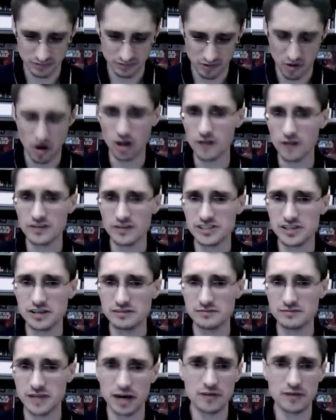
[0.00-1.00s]
All of a
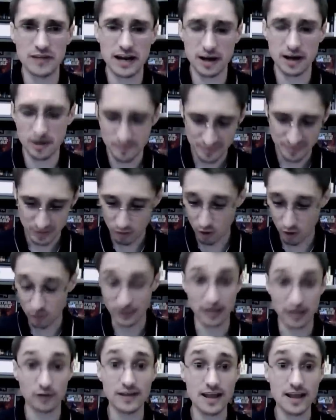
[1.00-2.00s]
sudden, they're there. Well,
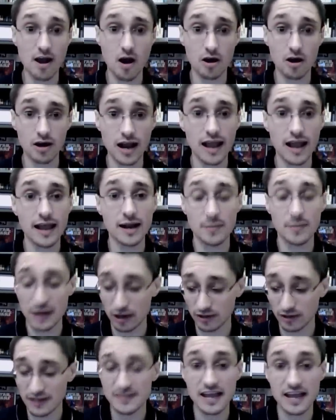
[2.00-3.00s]
here they are, and
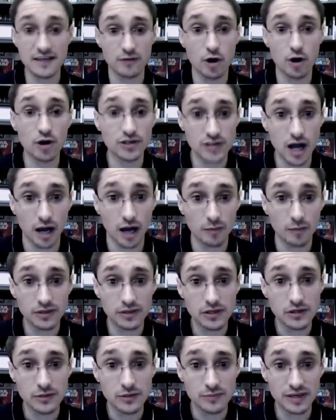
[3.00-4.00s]
apparently they've hooked up
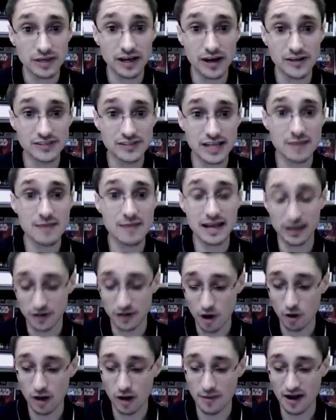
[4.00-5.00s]
because they make a
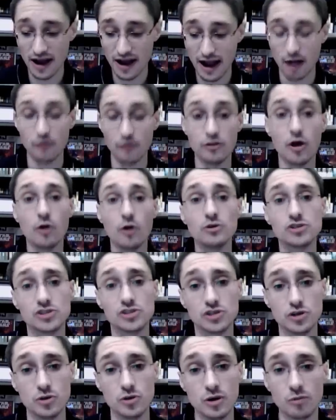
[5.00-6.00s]
note about how those
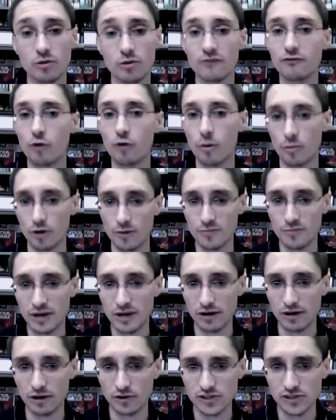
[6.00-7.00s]
two were former
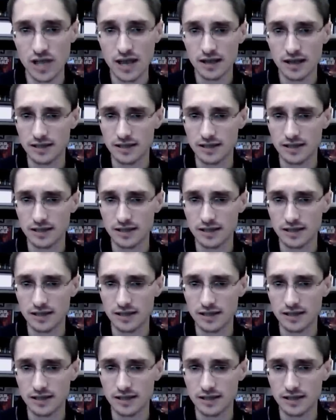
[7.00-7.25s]
Imperials.